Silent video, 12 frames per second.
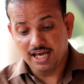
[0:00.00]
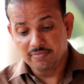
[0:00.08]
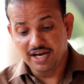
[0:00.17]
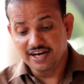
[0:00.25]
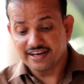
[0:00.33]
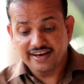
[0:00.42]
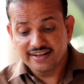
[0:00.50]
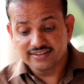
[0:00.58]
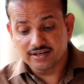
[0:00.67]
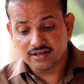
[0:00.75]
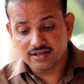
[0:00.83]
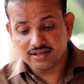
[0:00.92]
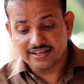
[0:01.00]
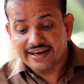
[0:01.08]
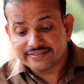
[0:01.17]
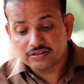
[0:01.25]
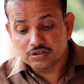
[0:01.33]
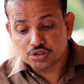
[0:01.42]
I made another
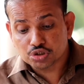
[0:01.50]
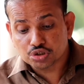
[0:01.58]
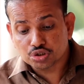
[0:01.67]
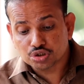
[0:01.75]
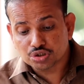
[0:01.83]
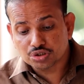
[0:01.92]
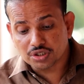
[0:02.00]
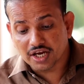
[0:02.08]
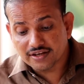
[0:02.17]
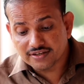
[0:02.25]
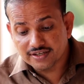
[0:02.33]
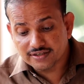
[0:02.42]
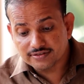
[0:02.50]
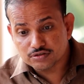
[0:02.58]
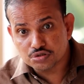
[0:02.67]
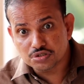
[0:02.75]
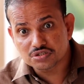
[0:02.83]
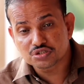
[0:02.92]
earth-shaking
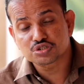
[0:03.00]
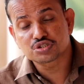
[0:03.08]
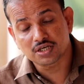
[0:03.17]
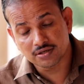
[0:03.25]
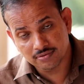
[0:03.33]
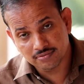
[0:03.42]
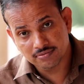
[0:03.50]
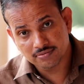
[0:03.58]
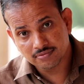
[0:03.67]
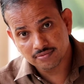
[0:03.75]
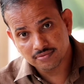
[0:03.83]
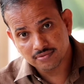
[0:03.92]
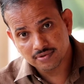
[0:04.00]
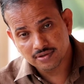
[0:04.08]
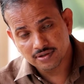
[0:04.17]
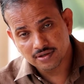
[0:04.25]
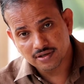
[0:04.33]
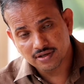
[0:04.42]
decision.
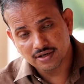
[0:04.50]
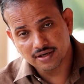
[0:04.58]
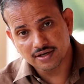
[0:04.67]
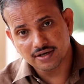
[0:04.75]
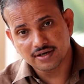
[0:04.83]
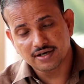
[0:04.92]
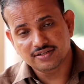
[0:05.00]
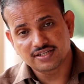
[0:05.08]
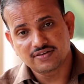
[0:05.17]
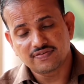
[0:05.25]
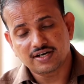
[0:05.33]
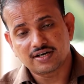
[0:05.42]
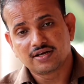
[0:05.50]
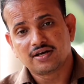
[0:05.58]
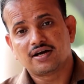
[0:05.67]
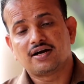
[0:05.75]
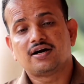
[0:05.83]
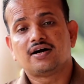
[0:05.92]
Then what?
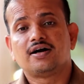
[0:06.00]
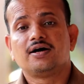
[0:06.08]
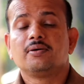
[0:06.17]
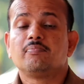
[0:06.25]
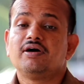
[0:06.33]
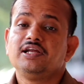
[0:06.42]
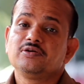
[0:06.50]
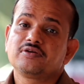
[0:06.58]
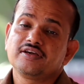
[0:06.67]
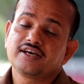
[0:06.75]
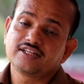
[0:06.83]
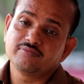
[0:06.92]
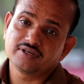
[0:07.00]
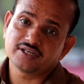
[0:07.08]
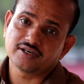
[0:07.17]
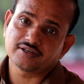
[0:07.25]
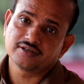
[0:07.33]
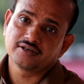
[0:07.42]
By looking at the
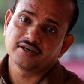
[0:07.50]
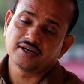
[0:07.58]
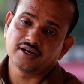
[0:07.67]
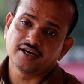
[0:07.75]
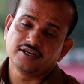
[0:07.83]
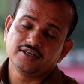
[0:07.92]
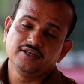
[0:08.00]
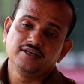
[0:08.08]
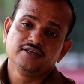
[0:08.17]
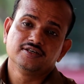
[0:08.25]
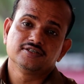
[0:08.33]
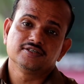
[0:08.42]
mirror, he